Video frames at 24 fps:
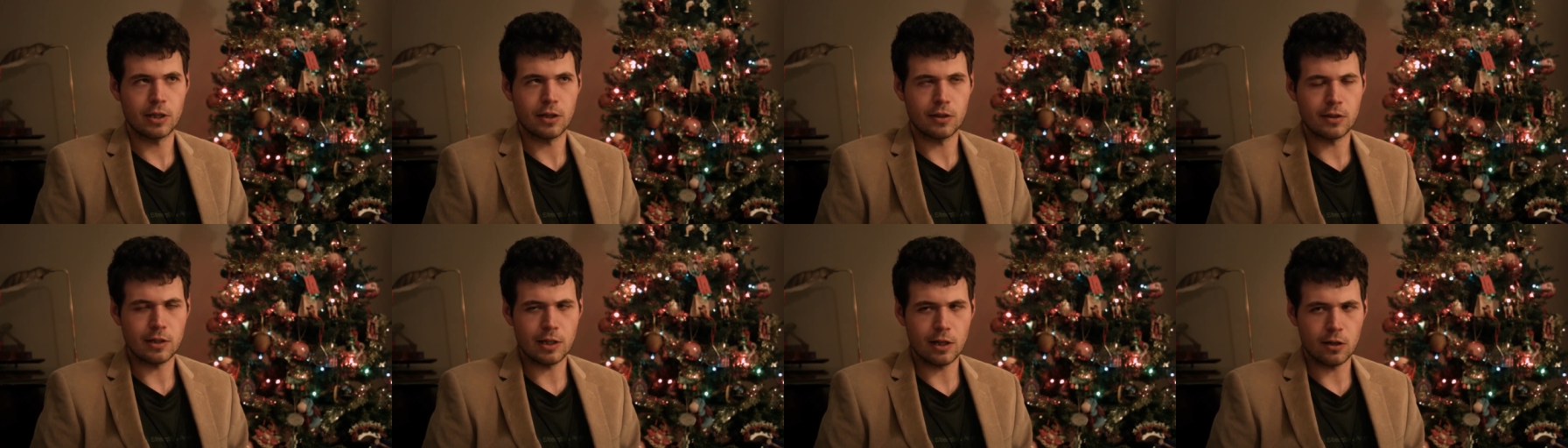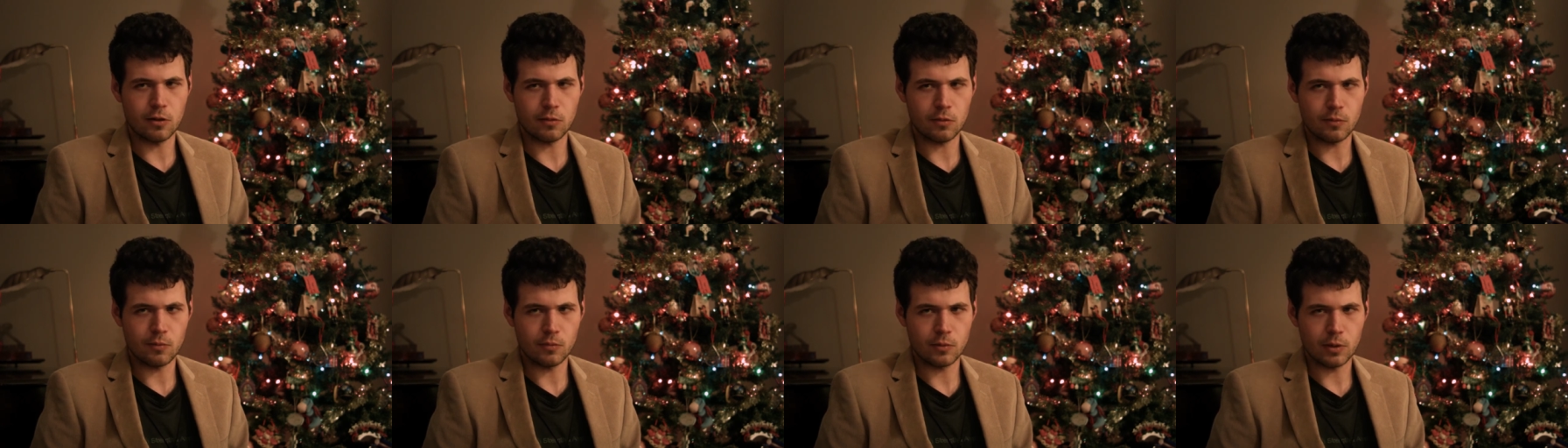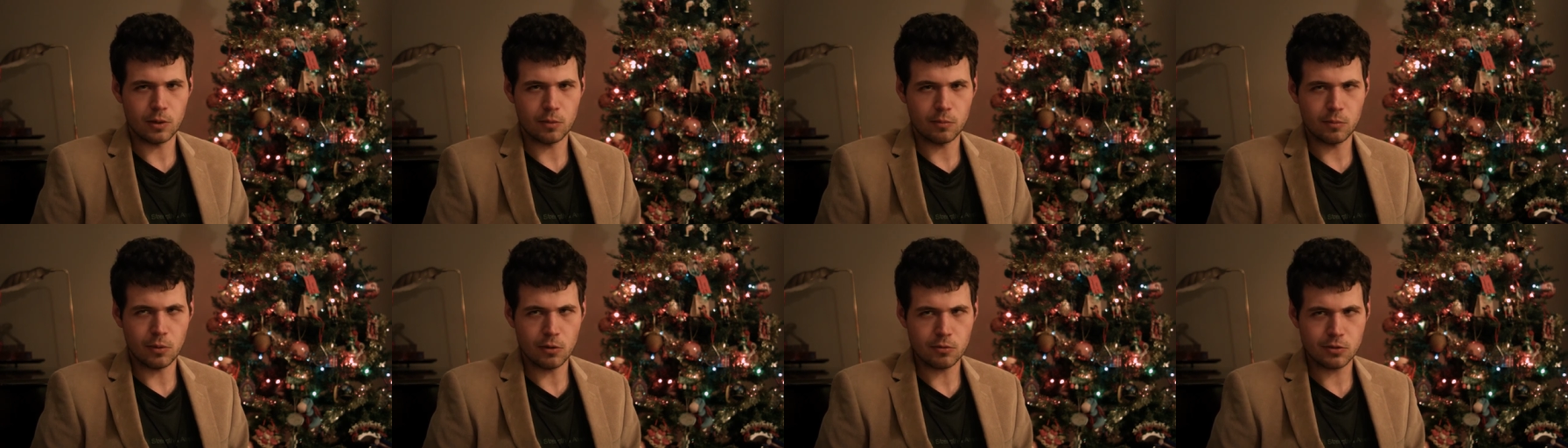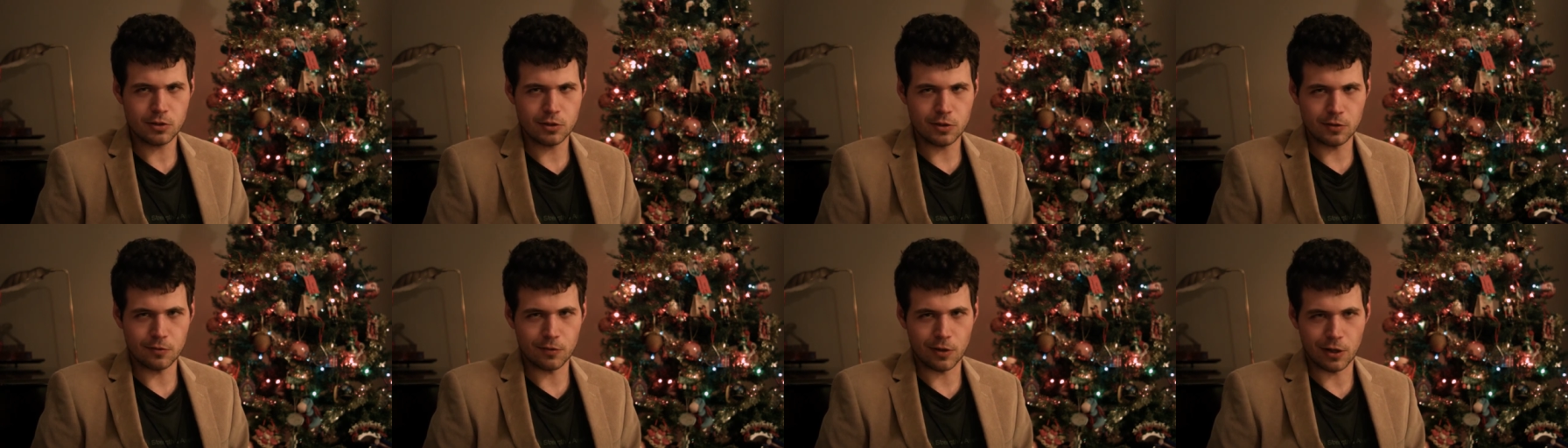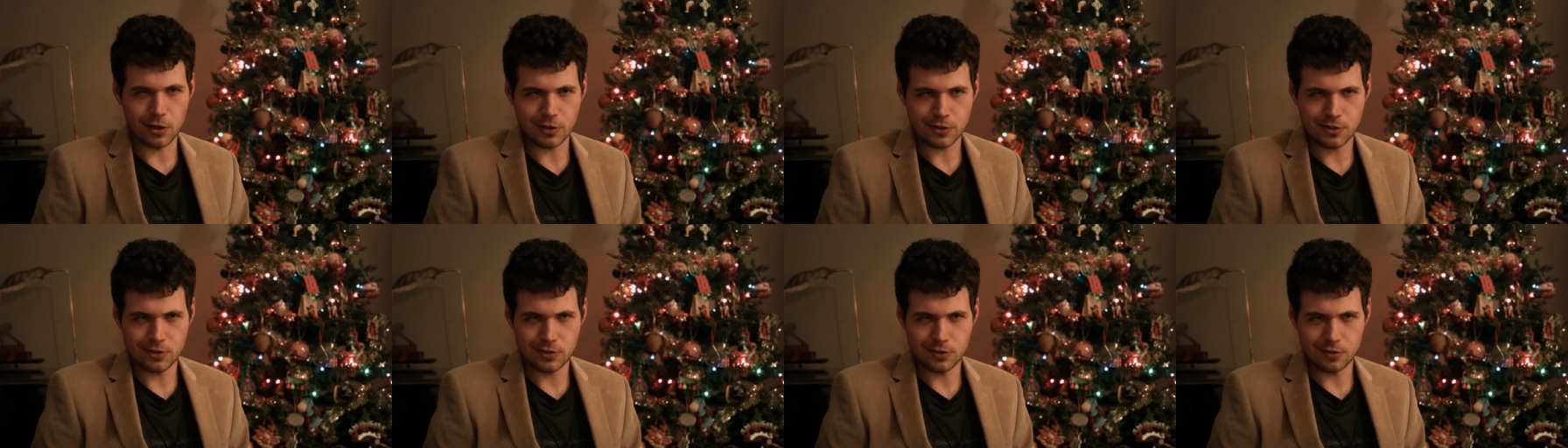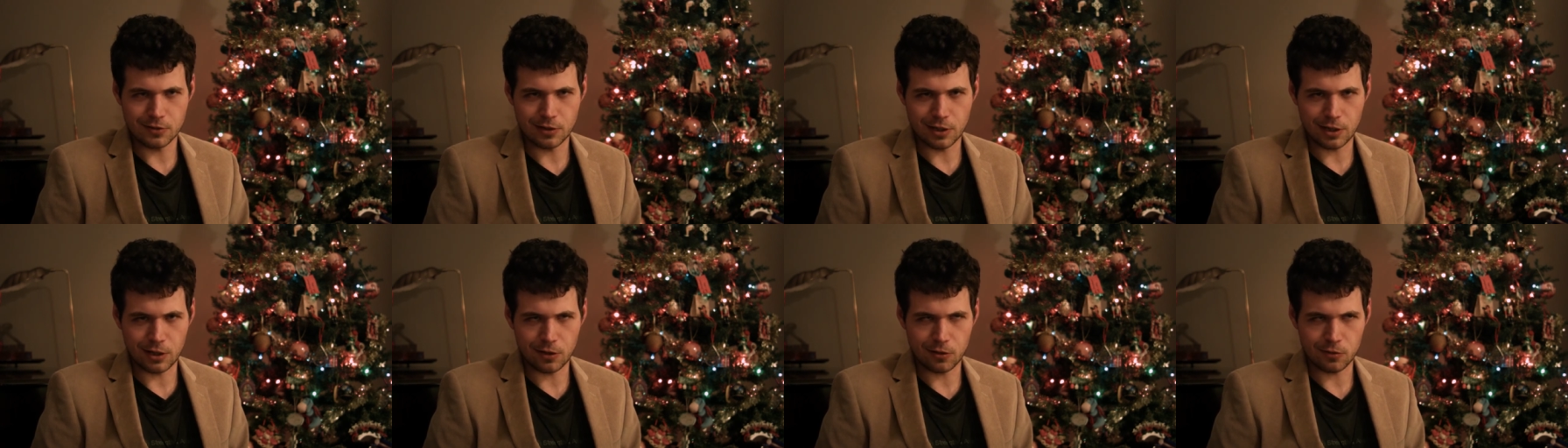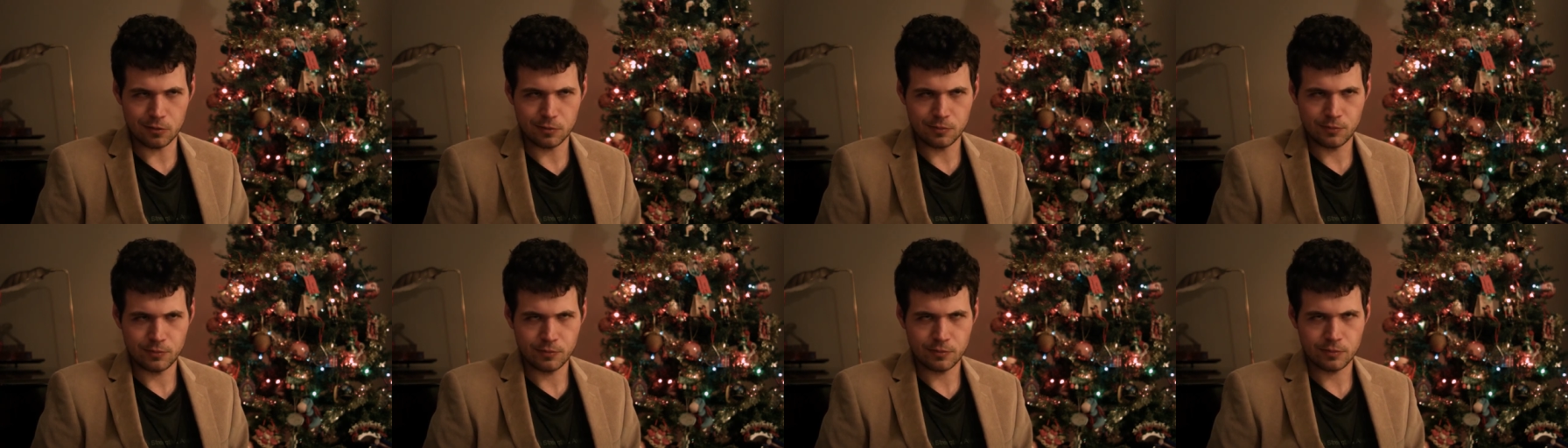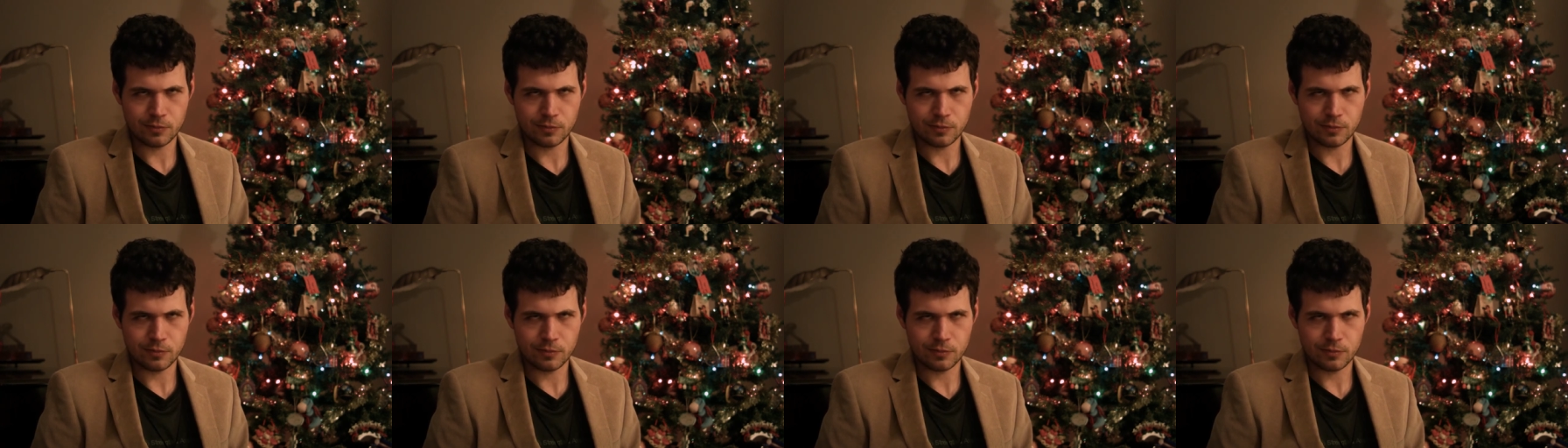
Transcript: Now, most of us now